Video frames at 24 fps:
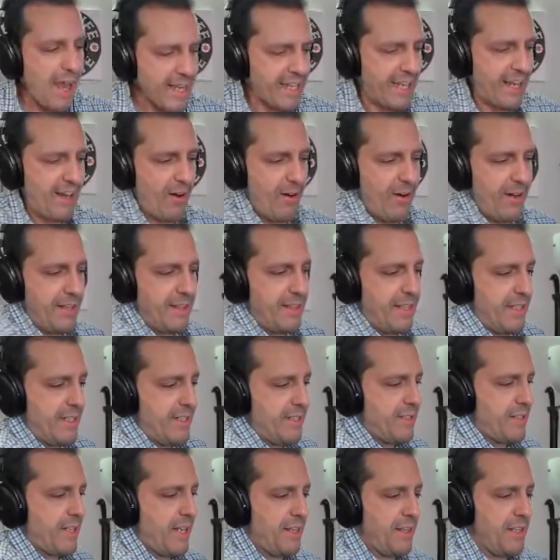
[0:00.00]
carried
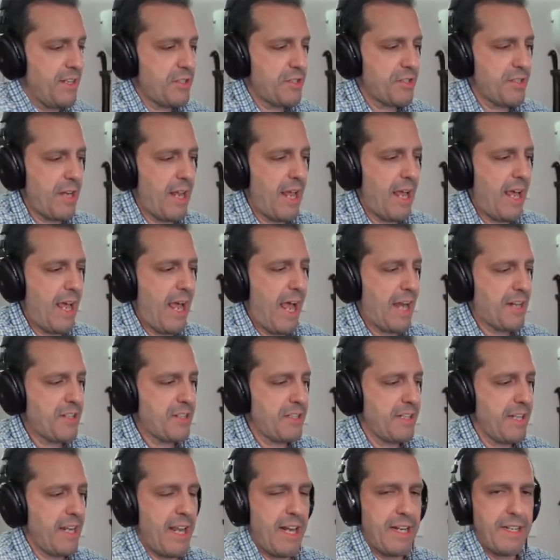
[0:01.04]
this, and this
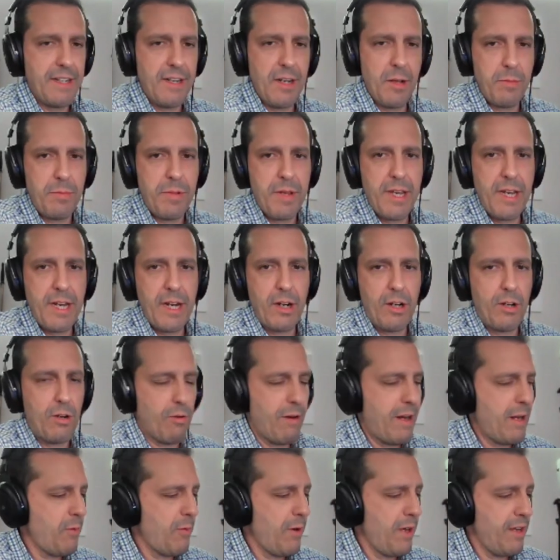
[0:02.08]
actually ended up being a
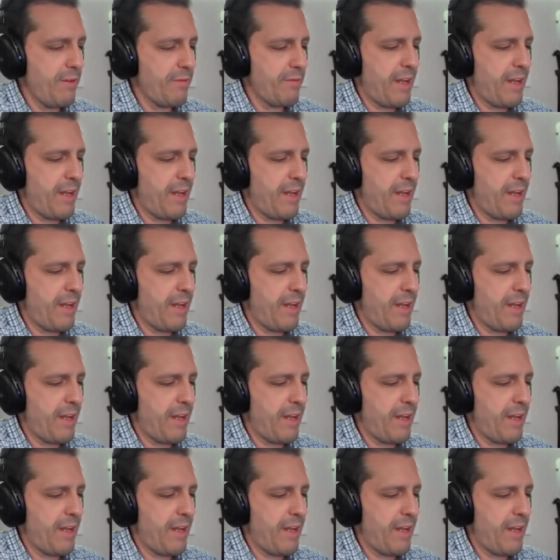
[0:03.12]
great way of